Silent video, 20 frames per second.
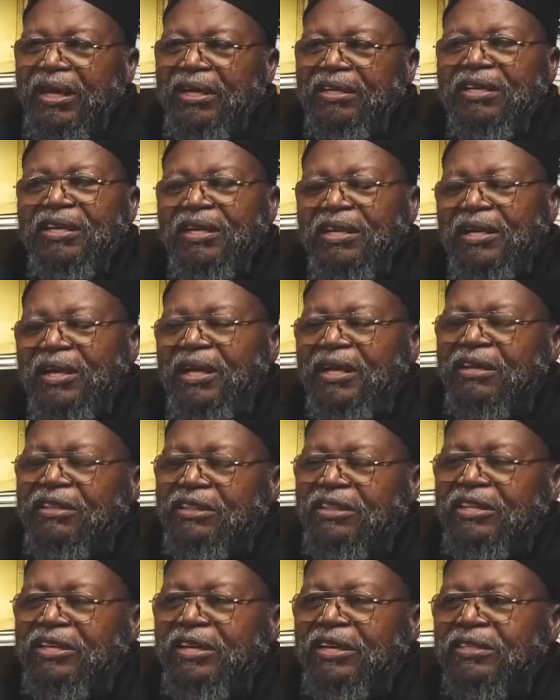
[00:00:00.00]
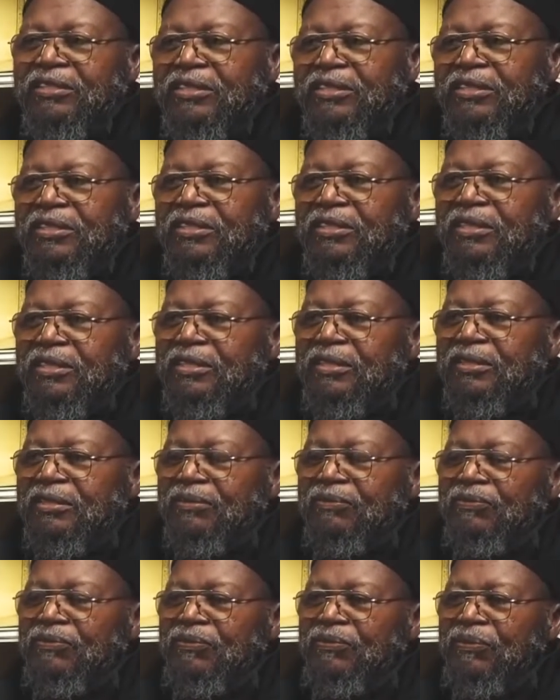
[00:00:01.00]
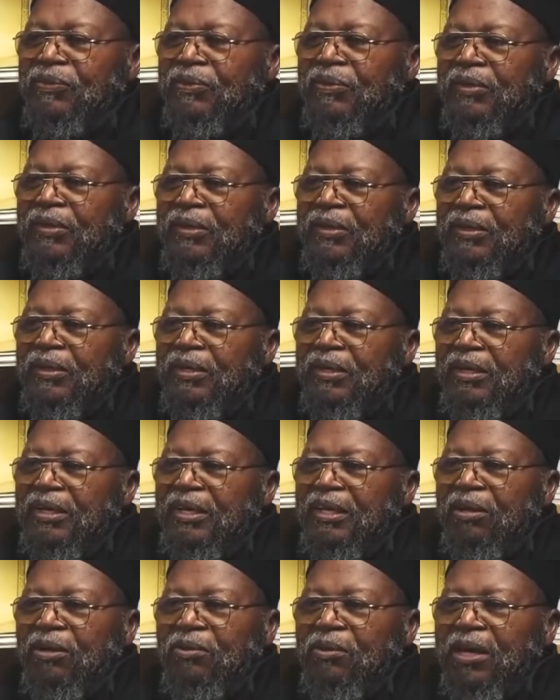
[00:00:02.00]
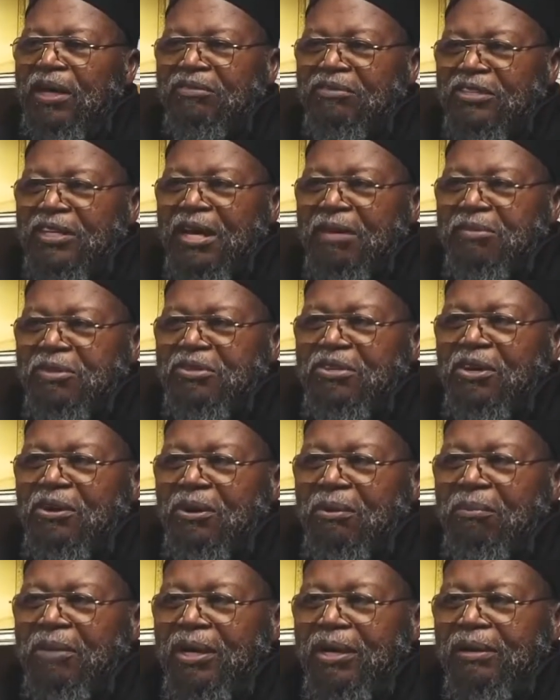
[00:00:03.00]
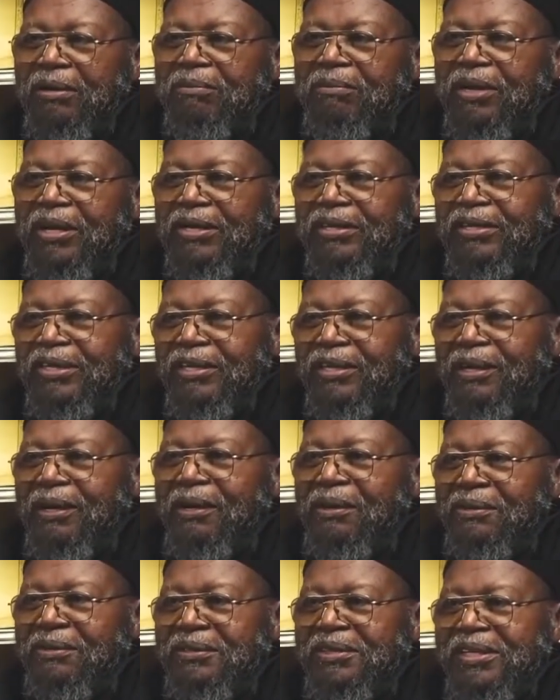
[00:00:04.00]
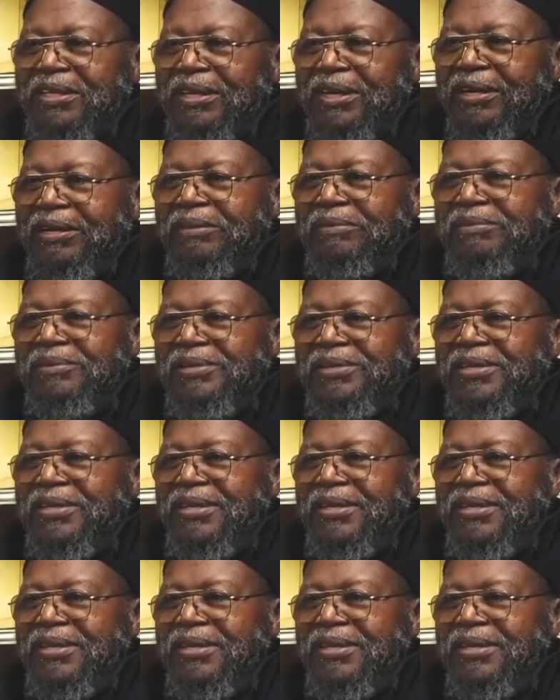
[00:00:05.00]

I've done a lot of things that I don't have time to talk about. It might take a long time.